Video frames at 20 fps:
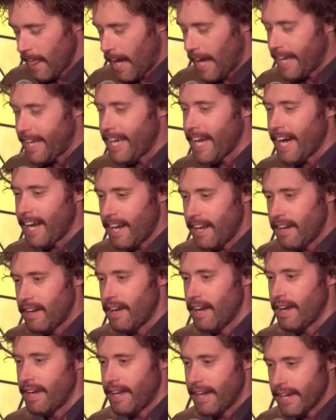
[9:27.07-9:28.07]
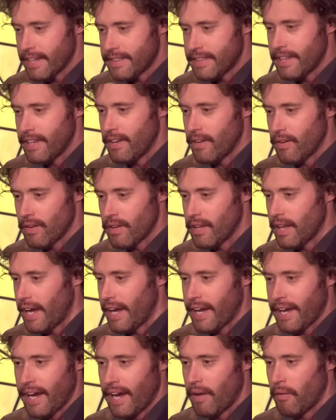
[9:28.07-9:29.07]
I get it. I get that you're
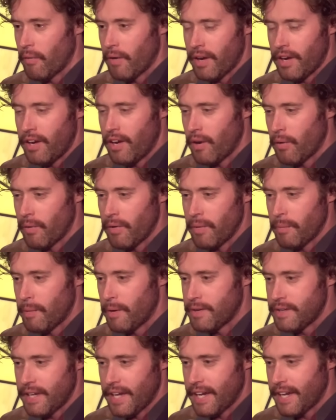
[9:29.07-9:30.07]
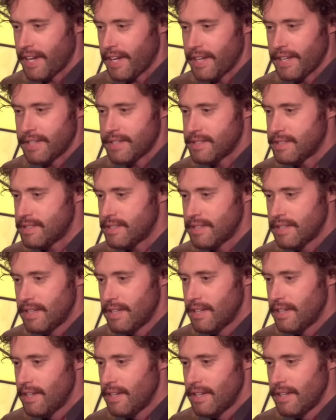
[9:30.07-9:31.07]
like, I want to know where the bodega is.
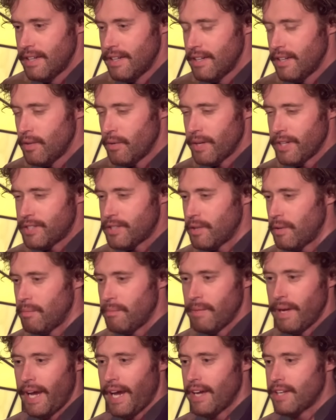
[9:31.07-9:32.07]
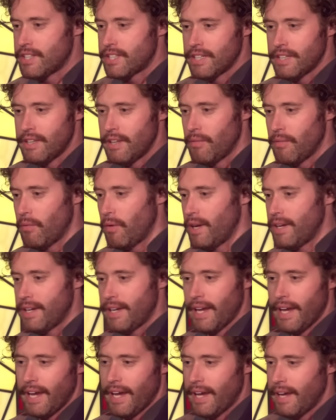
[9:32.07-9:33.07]
You wanted to imagine that one
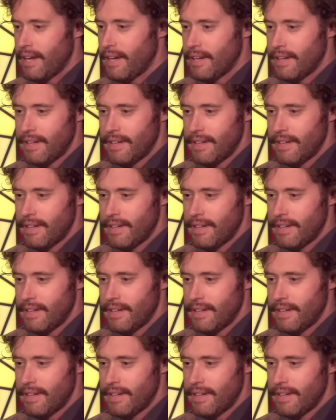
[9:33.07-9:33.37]
day,